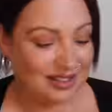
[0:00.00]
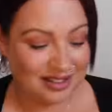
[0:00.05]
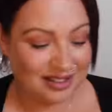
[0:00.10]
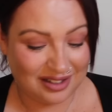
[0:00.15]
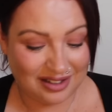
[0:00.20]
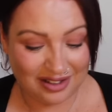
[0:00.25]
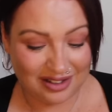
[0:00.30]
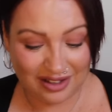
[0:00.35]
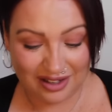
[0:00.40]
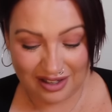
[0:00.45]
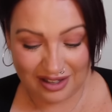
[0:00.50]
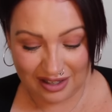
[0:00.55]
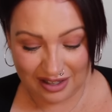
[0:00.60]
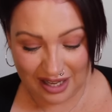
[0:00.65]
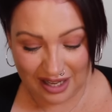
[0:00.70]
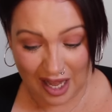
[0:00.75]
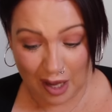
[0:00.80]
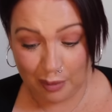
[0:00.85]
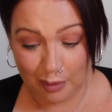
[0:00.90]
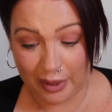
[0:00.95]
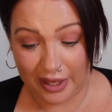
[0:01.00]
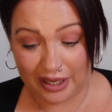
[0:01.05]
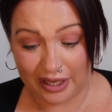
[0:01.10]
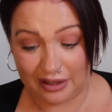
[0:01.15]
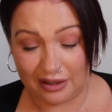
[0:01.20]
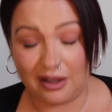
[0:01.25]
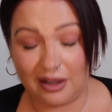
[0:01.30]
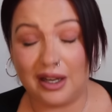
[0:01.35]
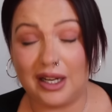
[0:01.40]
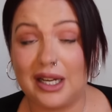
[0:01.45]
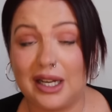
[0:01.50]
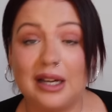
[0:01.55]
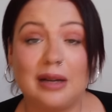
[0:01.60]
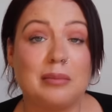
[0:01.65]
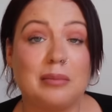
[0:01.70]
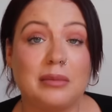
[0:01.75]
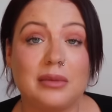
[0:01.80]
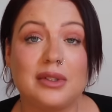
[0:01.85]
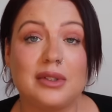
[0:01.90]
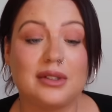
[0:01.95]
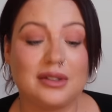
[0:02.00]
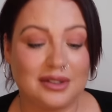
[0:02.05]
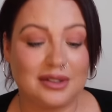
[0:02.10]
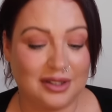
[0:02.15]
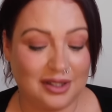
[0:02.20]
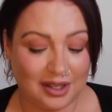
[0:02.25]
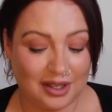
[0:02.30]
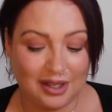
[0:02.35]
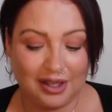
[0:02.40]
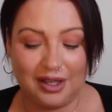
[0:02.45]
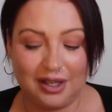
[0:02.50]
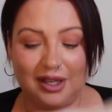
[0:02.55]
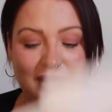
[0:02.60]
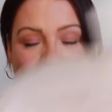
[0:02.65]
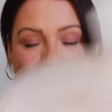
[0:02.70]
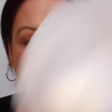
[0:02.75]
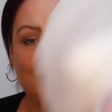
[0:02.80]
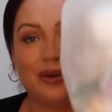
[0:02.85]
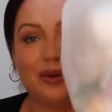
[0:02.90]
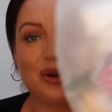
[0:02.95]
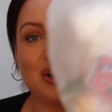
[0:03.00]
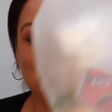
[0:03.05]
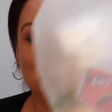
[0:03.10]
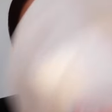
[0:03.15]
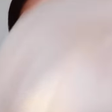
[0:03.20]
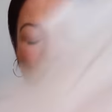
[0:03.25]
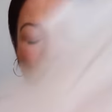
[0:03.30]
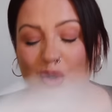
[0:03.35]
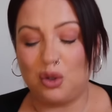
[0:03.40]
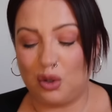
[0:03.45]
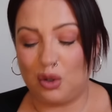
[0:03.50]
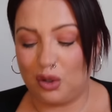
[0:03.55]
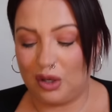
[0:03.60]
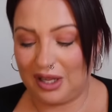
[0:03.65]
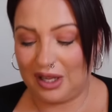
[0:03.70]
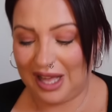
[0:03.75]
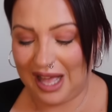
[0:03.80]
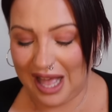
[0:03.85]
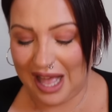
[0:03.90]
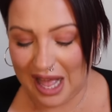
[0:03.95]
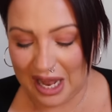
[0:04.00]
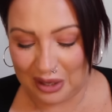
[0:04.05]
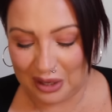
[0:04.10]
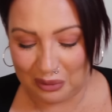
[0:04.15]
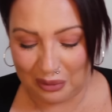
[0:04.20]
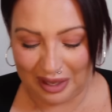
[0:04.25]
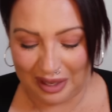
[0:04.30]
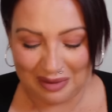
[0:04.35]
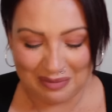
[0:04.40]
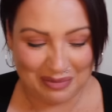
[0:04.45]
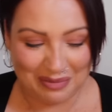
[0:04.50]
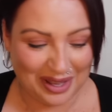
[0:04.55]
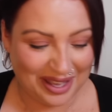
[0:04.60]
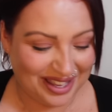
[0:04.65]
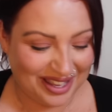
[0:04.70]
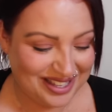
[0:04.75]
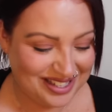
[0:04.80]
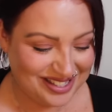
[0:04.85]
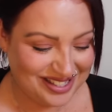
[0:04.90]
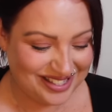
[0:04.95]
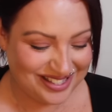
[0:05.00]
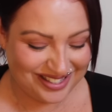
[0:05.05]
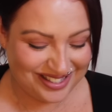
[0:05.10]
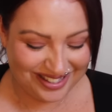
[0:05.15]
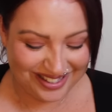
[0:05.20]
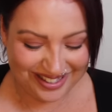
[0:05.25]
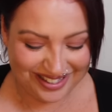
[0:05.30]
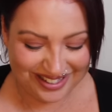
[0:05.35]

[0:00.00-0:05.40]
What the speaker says: Apple, I am. Got some more Halloween bits.